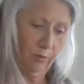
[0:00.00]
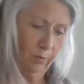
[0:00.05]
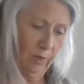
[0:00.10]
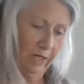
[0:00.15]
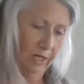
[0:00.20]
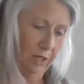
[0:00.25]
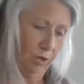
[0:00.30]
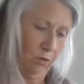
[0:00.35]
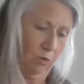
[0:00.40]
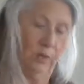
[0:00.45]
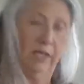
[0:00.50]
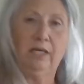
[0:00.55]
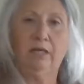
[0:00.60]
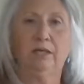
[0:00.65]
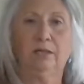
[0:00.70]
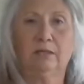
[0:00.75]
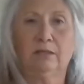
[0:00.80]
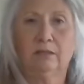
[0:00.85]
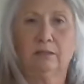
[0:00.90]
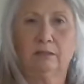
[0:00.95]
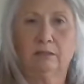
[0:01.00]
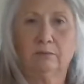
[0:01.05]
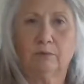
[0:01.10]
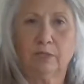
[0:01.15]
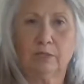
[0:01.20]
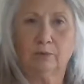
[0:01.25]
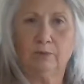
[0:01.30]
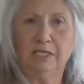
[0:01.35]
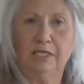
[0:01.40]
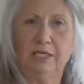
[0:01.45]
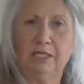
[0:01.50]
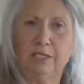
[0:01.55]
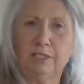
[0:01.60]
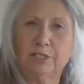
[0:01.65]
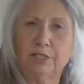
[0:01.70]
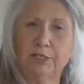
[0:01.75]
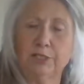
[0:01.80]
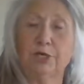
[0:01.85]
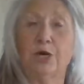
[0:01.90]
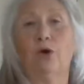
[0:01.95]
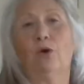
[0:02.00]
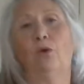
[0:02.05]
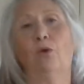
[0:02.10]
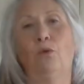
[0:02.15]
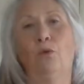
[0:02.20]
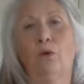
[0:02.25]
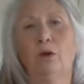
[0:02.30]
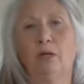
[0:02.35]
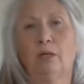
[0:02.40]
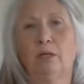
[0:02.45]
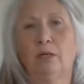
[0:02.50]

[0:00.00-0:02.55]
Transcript: are we going? What do we need to know?